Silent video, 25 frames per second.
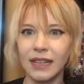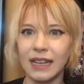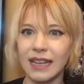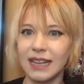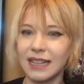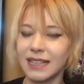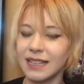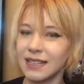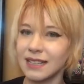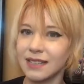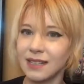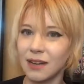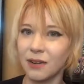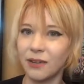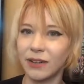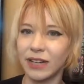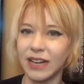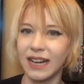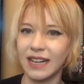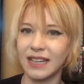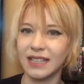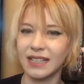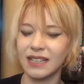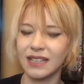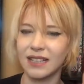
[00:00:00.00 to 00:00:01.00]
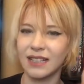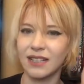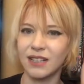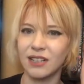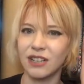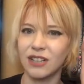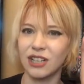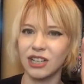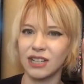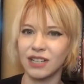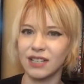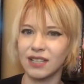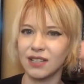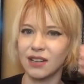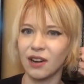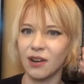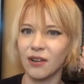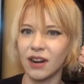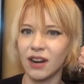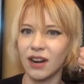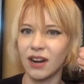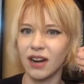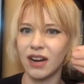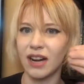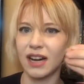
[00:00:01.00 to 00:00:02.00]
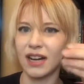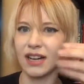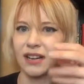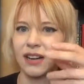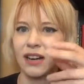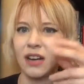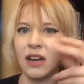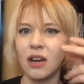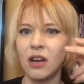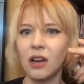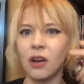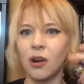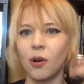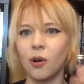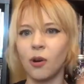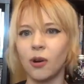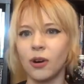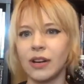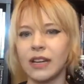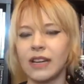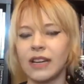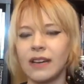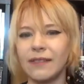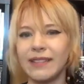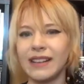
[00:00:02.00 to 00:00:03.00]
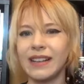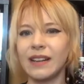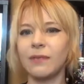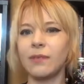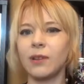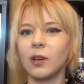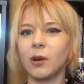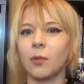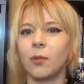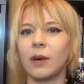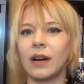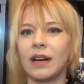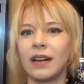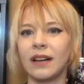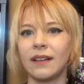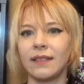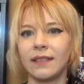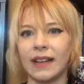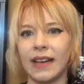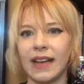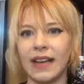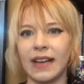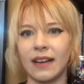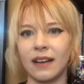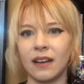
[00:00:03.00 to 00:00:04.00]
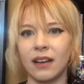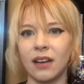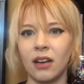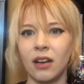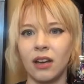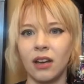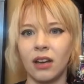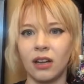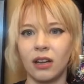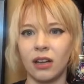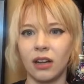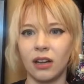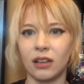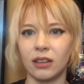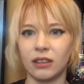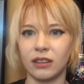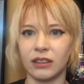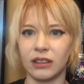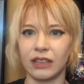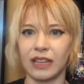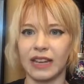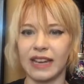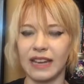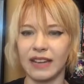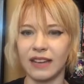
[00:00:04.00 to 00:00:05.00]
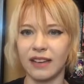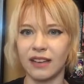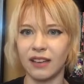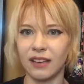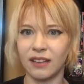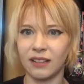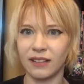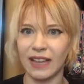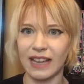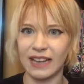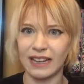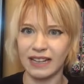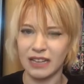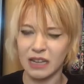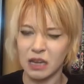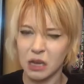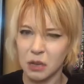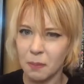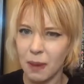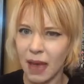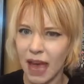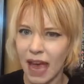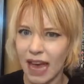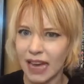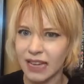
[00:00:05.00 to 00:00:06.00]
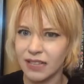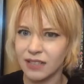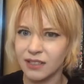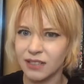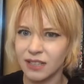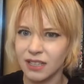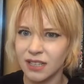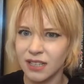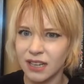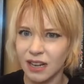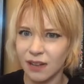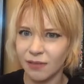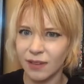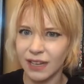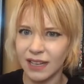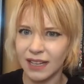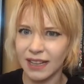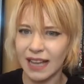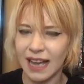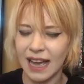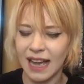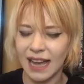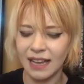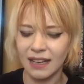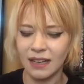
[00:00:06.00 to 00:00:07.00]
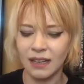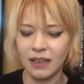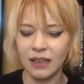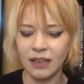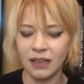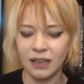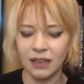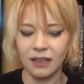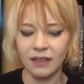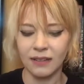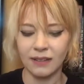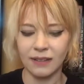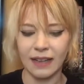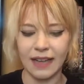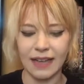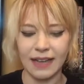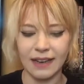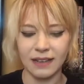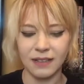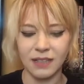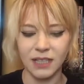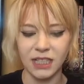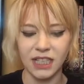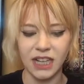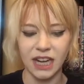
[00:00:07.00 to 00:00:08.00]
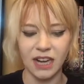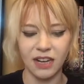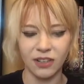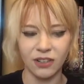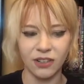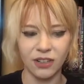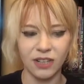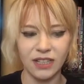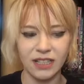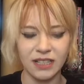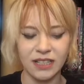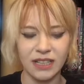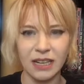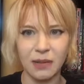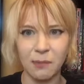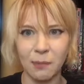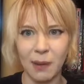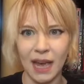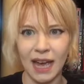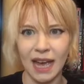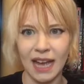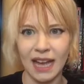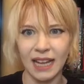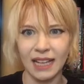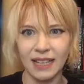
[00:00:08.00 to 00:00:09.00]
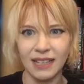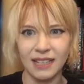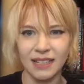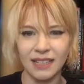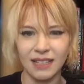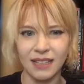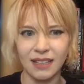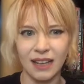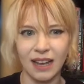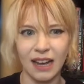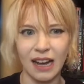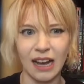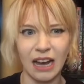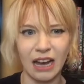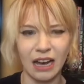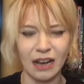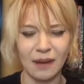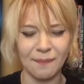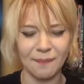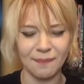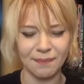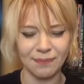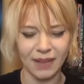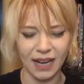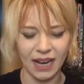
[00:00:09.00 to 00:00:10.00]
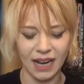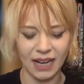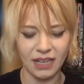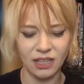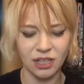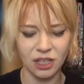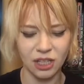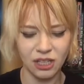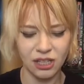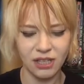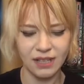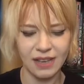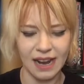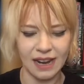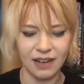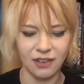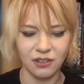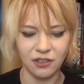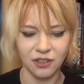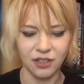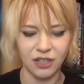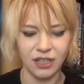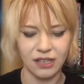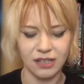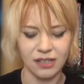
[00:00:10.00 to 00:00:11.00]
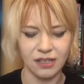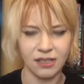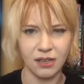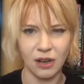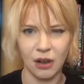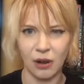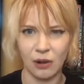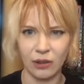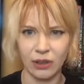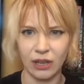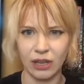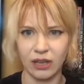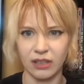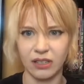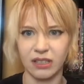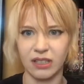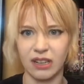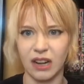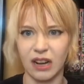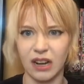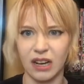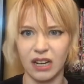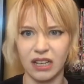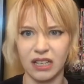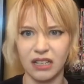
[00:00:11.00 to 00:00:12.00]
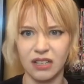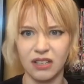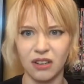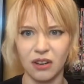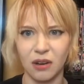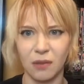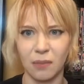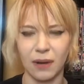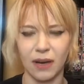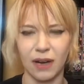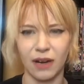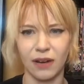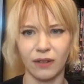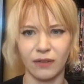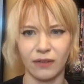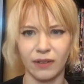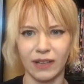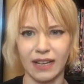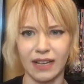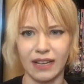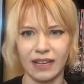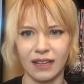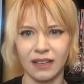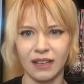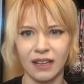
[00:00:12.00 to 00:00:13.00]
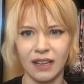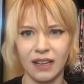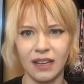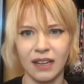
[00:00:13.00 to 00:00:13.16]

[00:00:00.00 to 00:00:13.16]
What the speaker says: it's so nice to just sew it on, or even if you're wearing like knee pads or stuff like that, like Sakura's knee pads, I just actually sewed those on to a pair of like